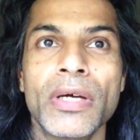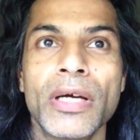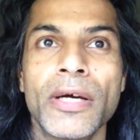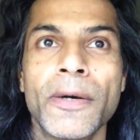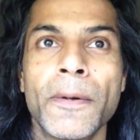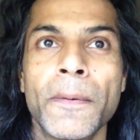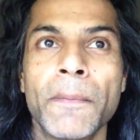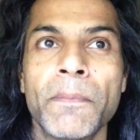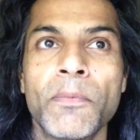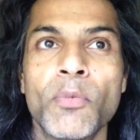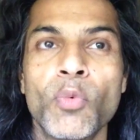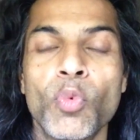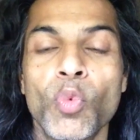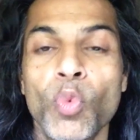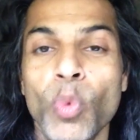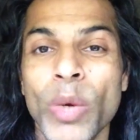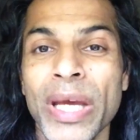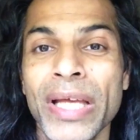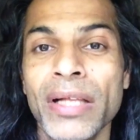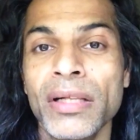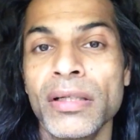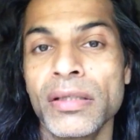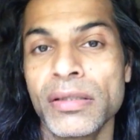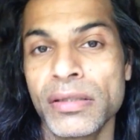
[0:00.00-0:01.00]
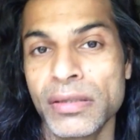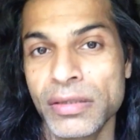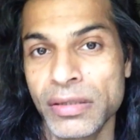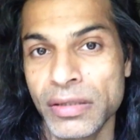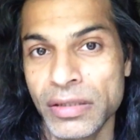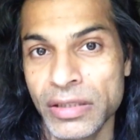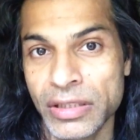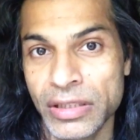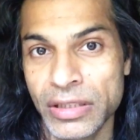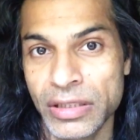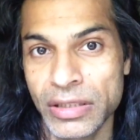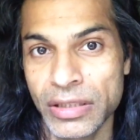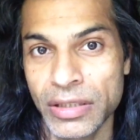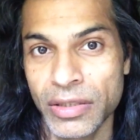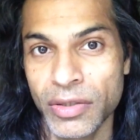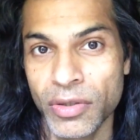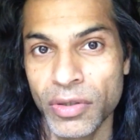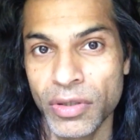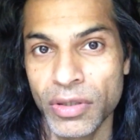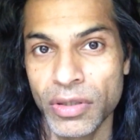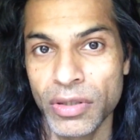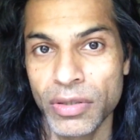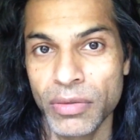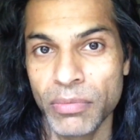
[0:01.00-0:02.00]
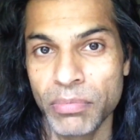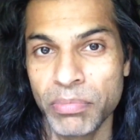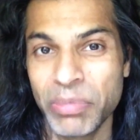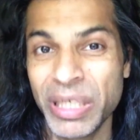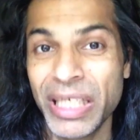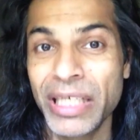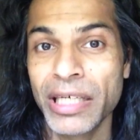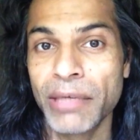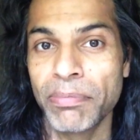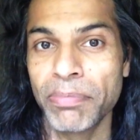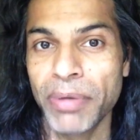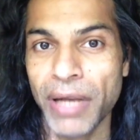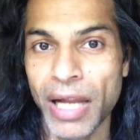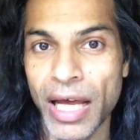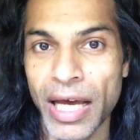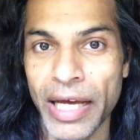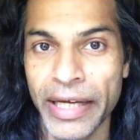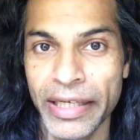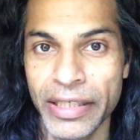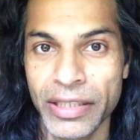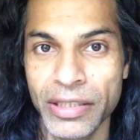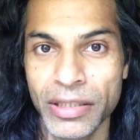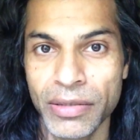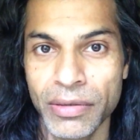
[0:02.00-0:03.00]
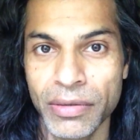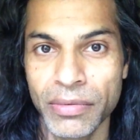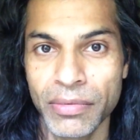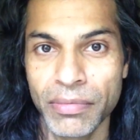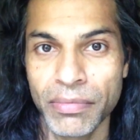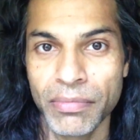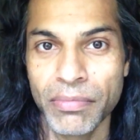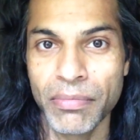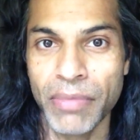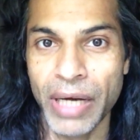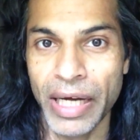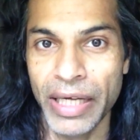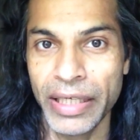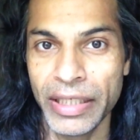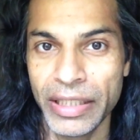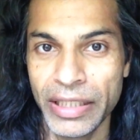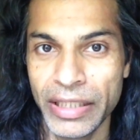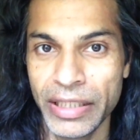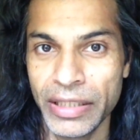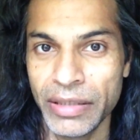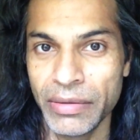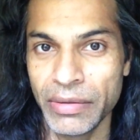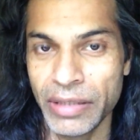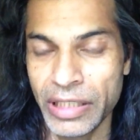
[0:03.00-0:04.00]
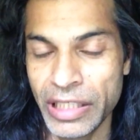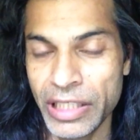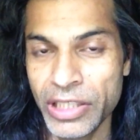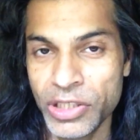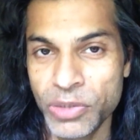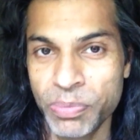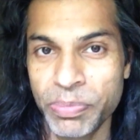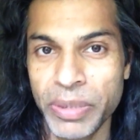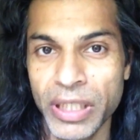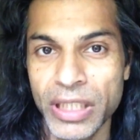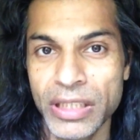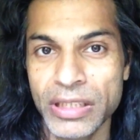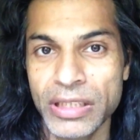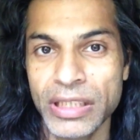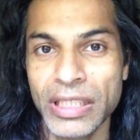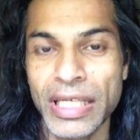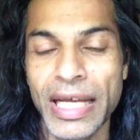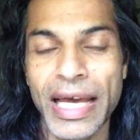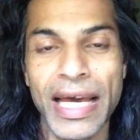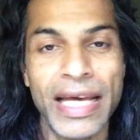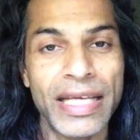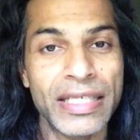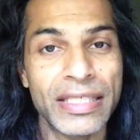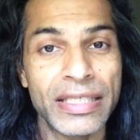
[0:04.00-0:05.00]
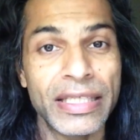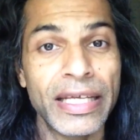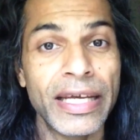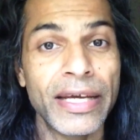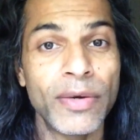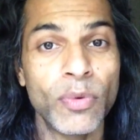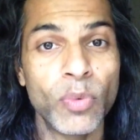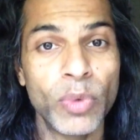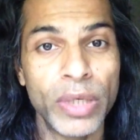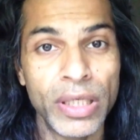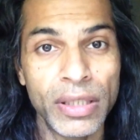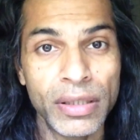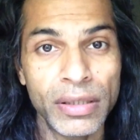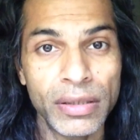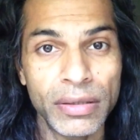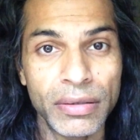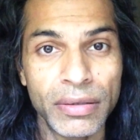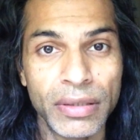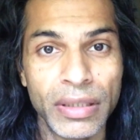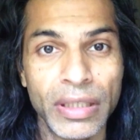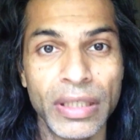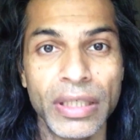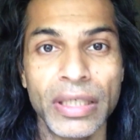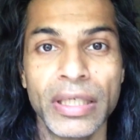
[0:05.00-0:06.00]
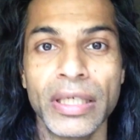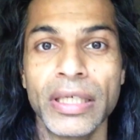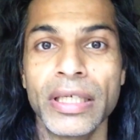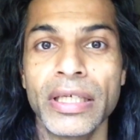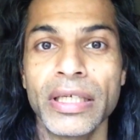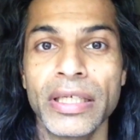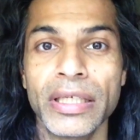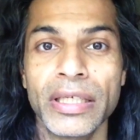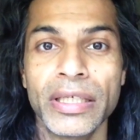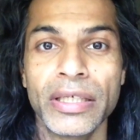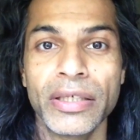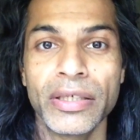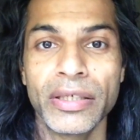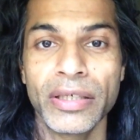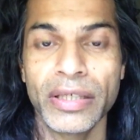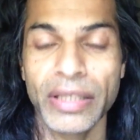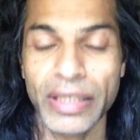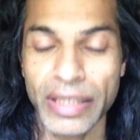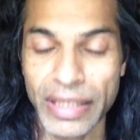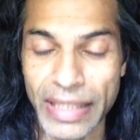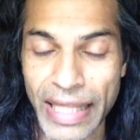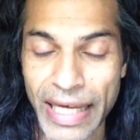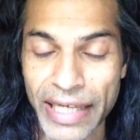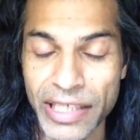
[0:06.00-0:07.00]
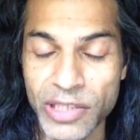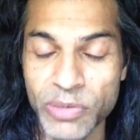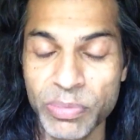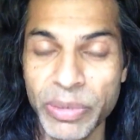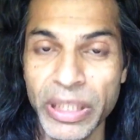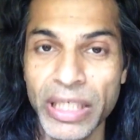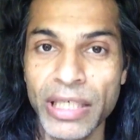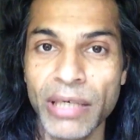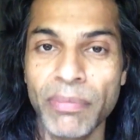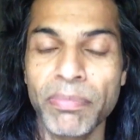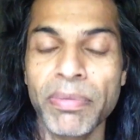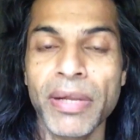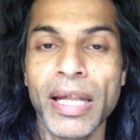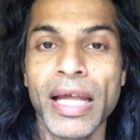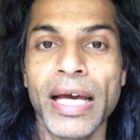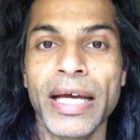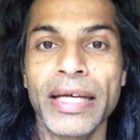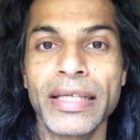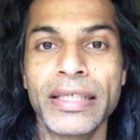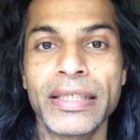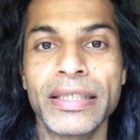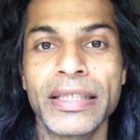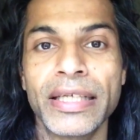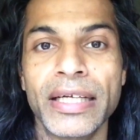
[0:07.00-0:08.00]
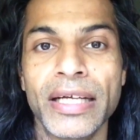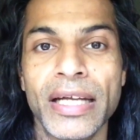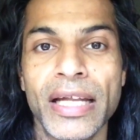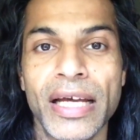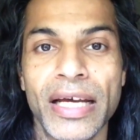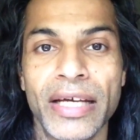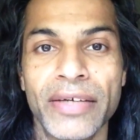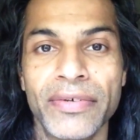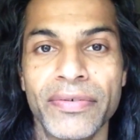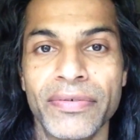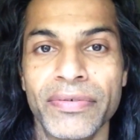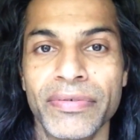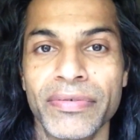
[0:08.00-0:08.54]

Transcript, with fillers: um, wills being applied by each person has their will that is being applied in their life.